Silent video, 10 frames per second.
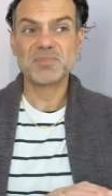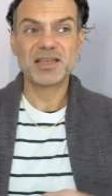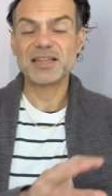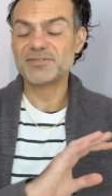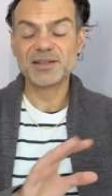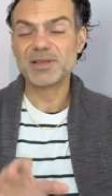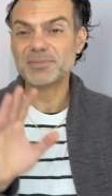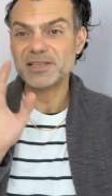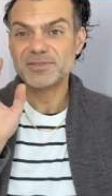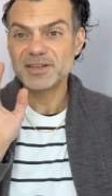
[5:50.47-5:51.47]
in fact, maybe
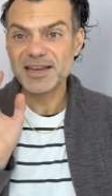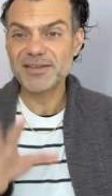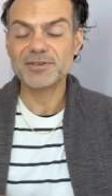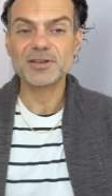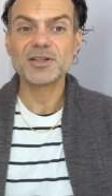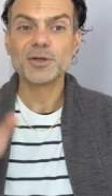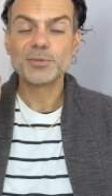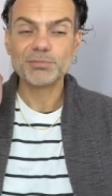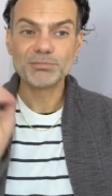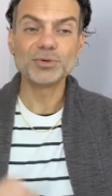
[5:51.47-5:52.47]
even never
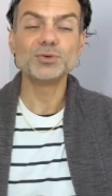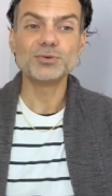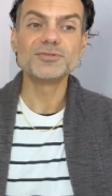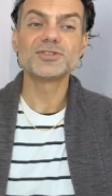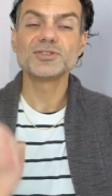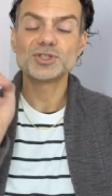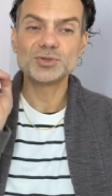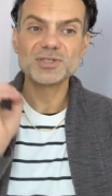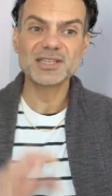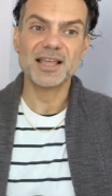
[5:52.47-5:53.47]
moved to
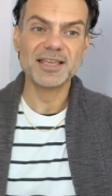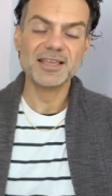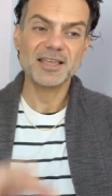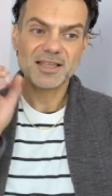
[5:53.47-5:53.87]
say